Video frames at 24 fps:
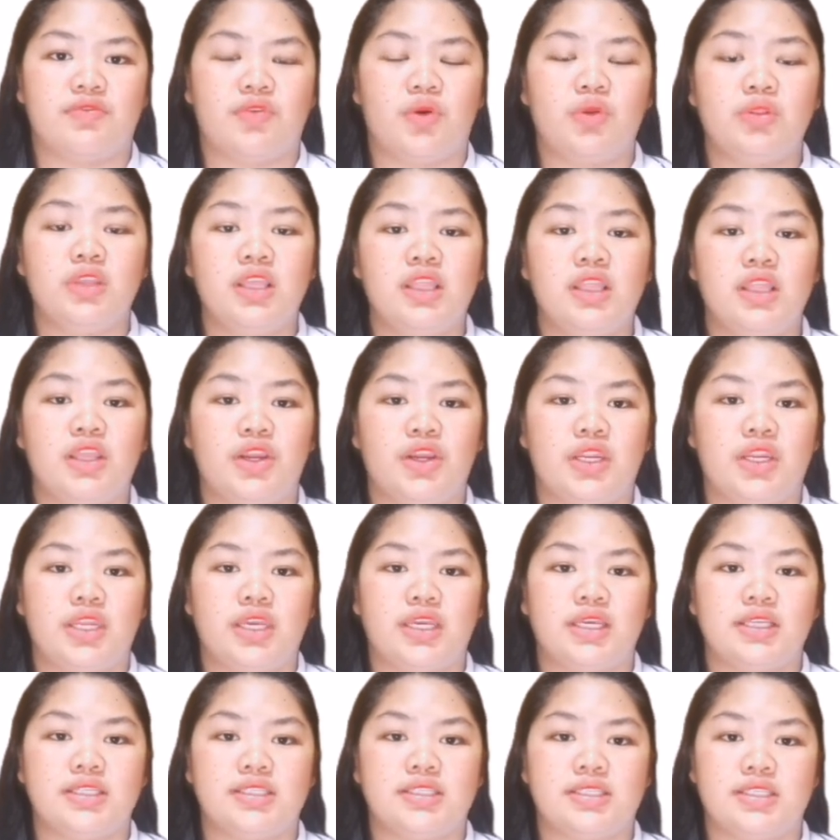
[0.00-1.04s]
online
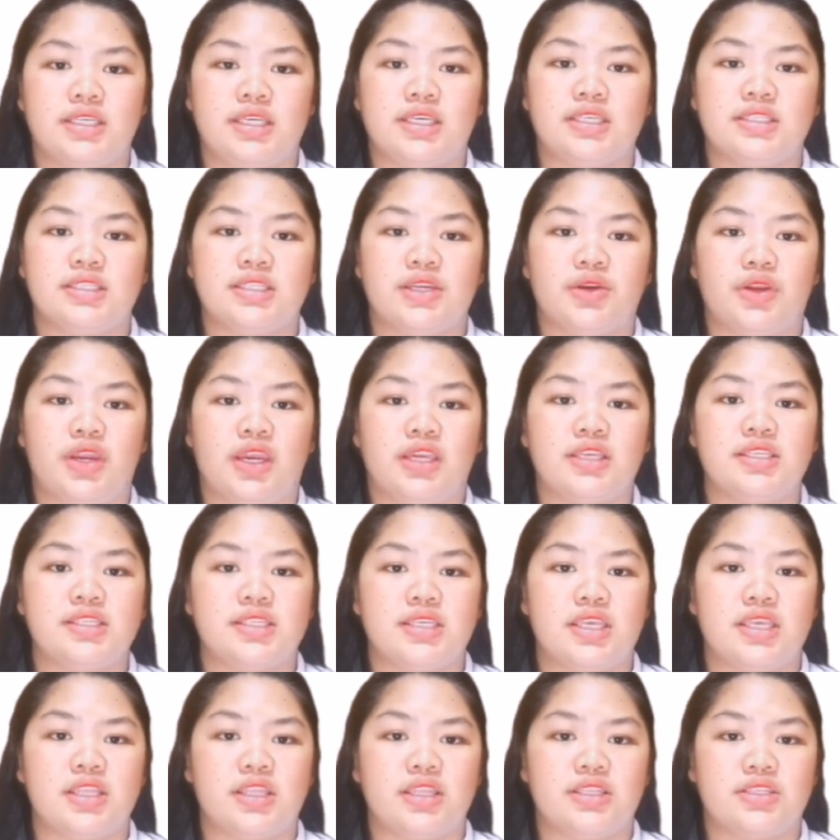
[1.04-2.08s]
learning is the rise
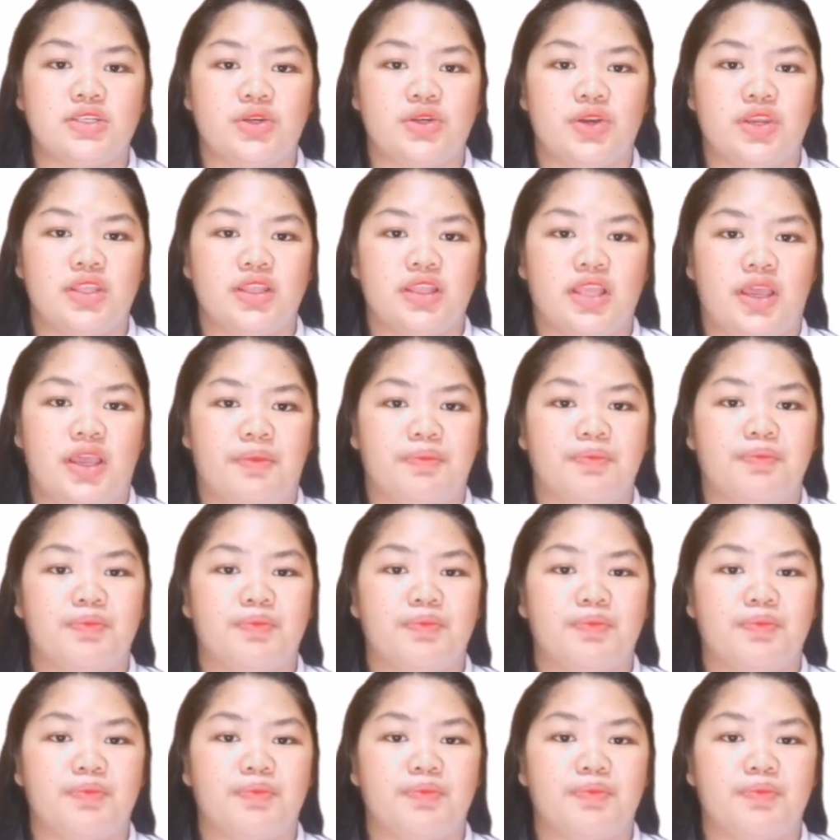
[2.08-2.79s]
in screen time.